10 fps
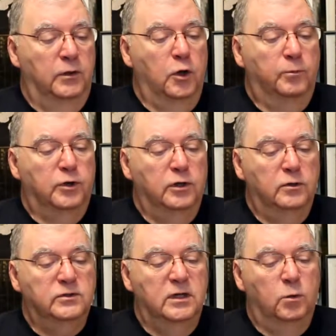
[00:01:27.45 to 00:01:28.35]
Though
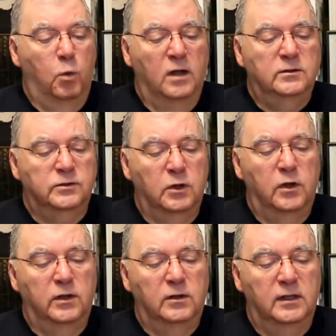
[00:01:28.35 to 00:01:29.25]
produced in one
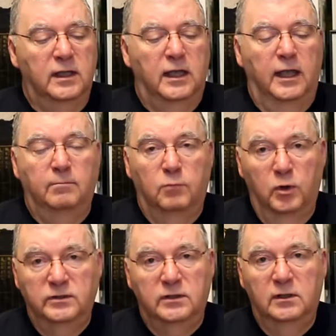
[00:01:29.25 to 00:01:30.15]
soil and
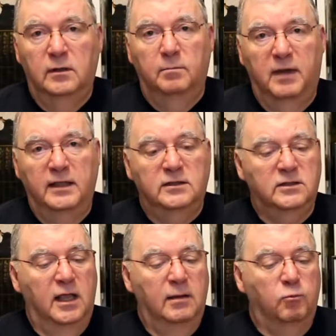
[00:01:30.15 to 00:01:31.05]
moistened by the
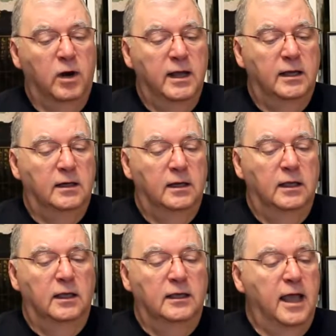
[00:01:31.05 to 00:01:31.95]
same rain,
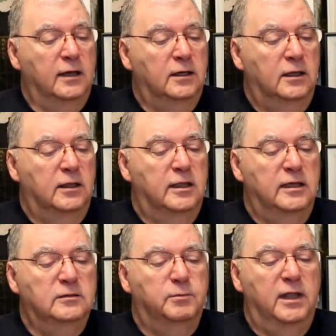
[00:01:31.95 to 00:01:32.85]
yet
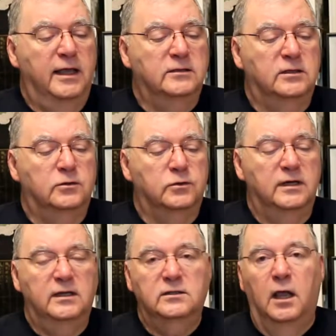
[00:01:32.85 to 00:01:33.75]
these plants and
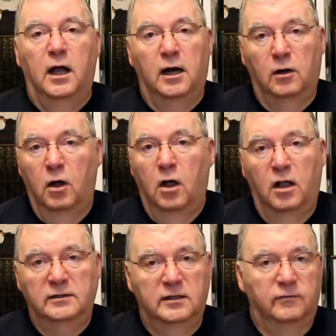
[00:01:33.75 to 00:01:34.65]
trees are
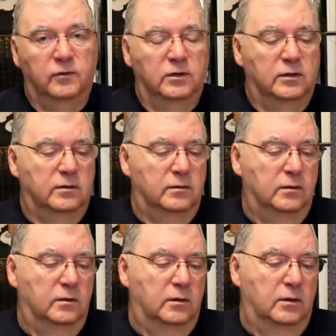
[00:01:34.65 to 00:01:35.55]
all different.
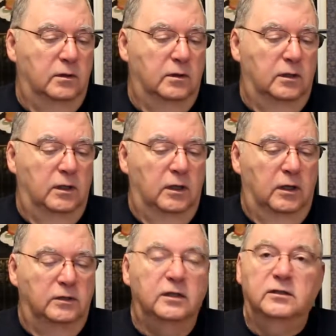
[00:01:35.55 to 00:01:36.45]

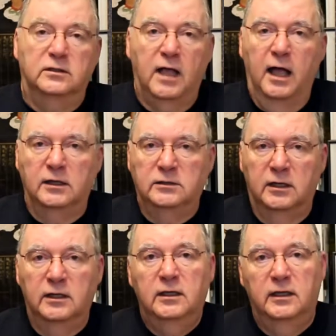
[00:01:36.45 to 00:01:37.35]
The
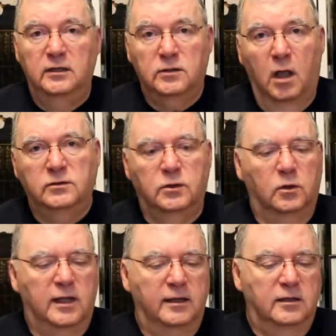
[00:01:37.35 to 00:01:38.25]
Tathagata is also
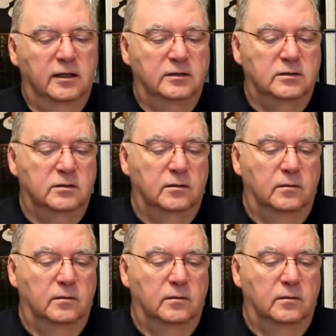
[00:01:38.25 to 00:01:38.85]
like this.